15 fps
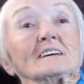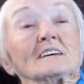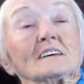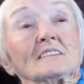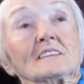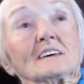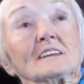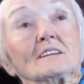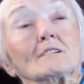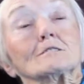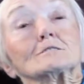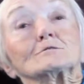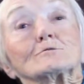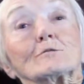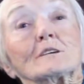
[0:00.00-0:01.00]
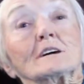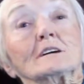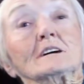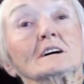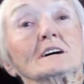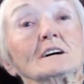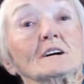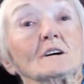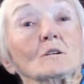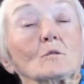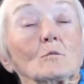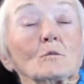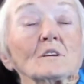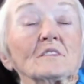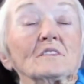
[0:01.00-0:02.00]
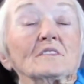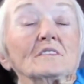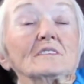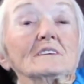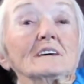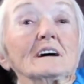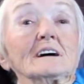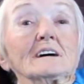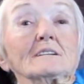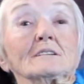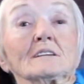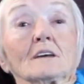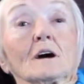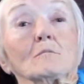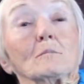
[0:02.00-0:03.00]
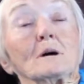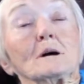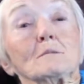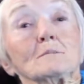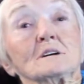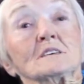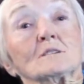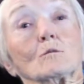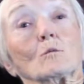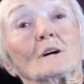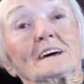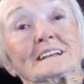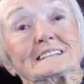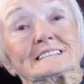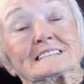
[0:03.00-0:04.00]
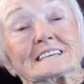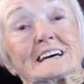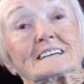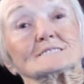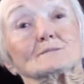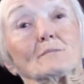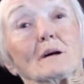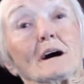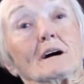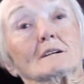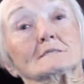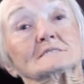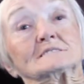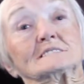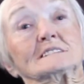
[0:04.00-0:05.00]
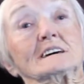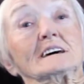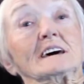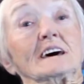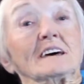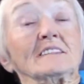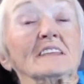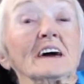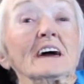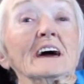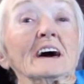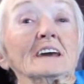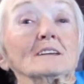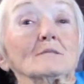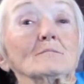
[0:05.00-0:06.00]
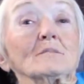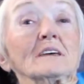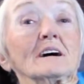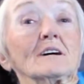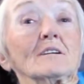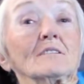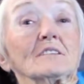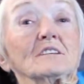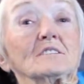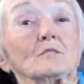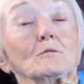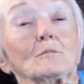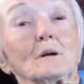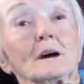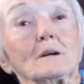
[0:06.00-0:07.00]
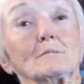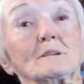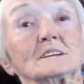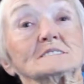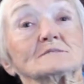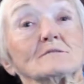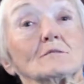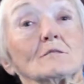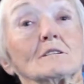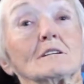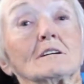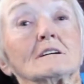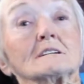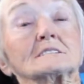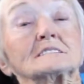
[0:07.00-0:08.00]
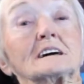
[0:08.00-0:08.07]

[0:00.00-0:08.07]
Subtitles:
in the nursery with a baby that weighed 6 pounds, and they had him there, the two babies, for a long